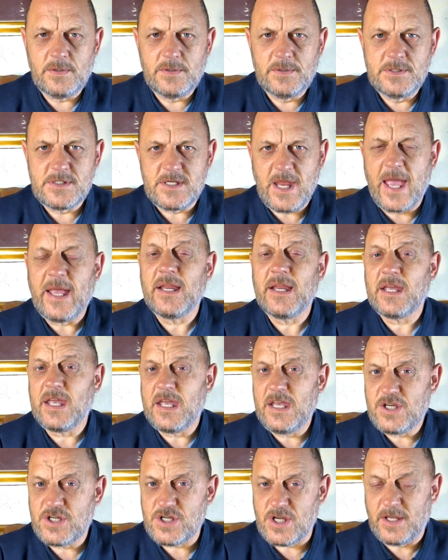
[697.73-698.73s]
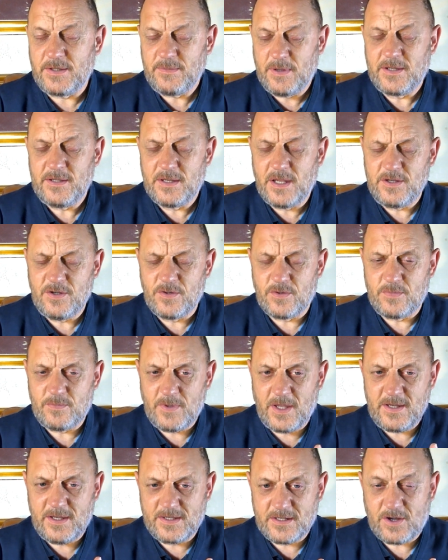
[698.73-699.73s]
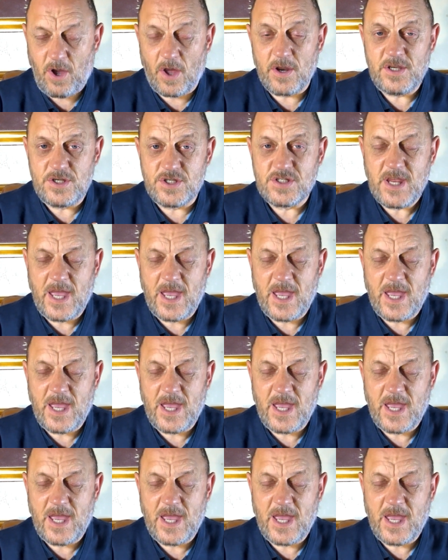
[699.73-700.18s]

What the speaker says: segregation and you know, and encourage